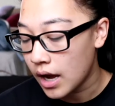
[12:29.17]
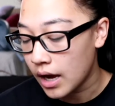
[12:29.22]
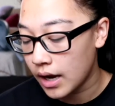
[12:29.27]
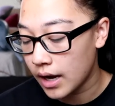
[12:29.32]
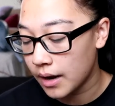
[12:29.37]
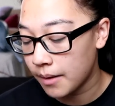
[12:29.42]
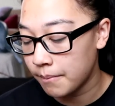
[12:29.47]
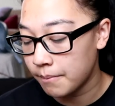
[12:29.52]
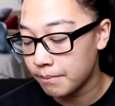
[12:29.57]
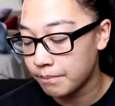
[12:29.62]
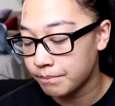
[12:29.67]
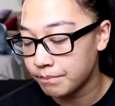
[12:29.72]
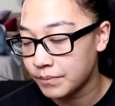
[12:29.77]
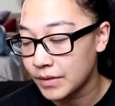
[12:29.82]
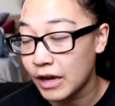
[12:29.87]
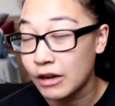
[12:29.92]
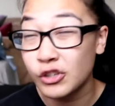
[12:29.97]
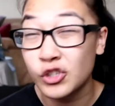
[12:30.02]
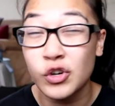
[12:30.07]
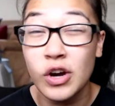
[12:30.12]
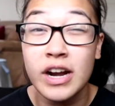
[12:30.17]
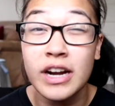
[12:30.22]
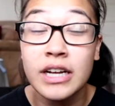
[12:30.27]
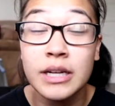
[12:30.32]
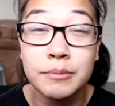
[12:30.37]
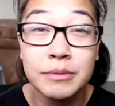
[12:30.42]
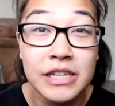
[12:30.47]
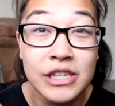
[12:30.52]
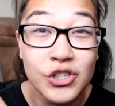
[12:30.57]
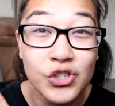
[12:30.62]
I'll try to
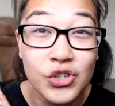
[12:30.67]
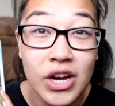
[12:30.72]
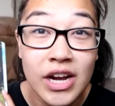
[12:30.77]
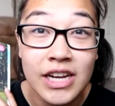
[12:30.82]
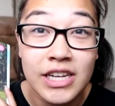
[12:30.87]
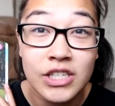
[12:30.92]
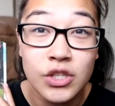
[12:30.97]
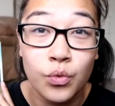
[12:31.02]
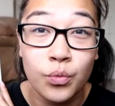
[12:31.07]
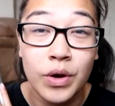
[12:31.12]
update you guys